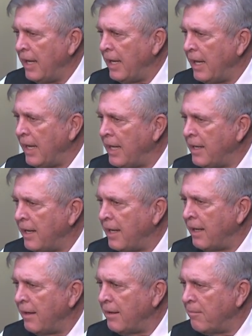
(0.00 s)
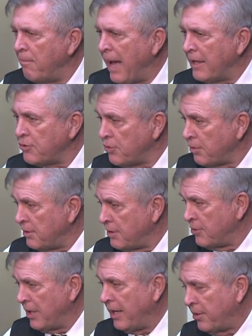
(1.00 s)
in a master
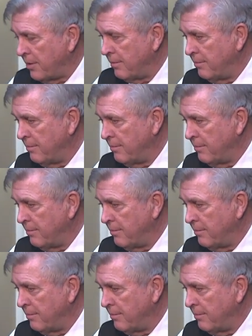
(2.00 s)
designer,